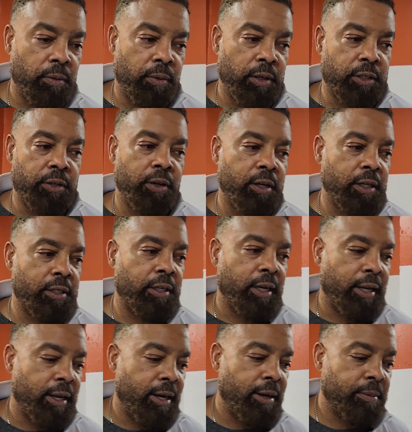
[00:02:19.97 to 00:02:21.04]
it took us to
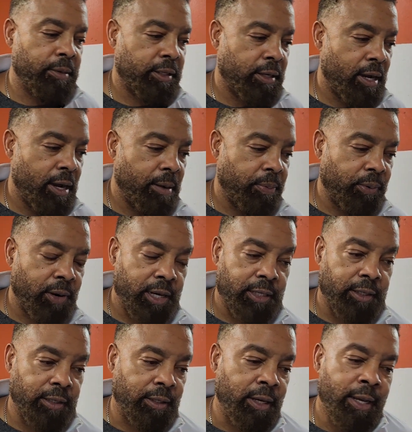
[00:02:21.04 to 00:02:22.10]
get up and start
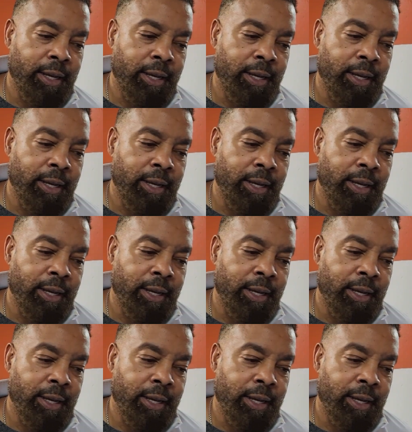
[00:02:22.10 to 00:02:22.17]
pressing.